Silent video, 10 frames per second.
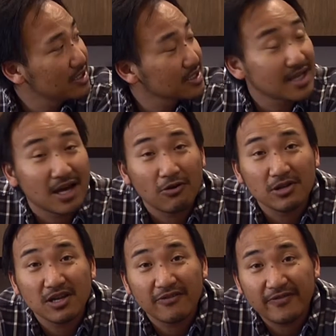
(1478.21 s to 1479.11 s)
does not
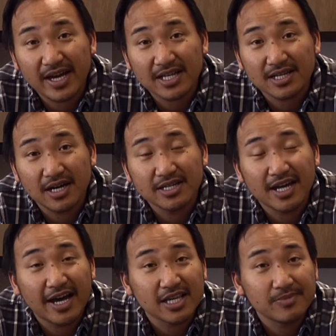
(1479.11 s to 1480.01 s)
only affect
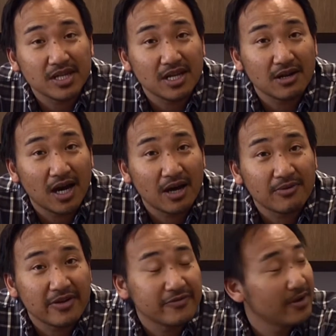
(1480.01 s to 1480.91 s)
undocumented
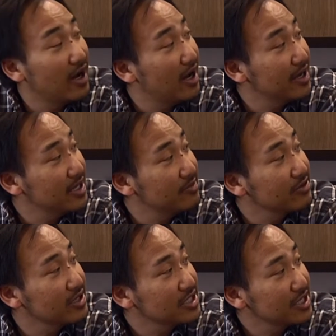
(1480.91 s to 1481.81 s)

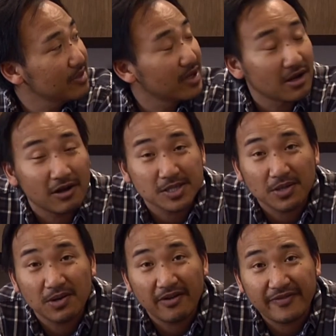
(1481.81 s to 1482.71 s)
immigrants here, but it
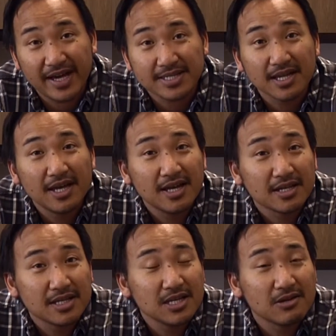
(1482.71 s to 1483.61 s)
also affects
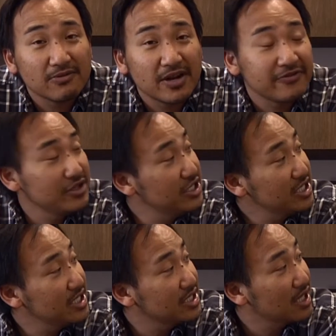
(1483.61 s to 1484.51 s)
legal
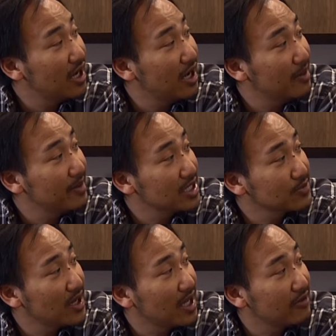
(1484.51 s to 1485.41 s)
refugees
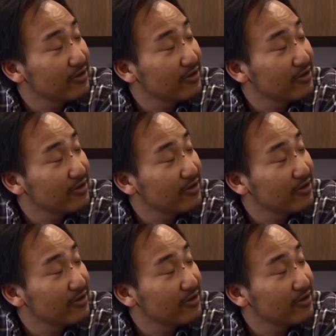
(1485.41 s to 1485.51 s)
as well.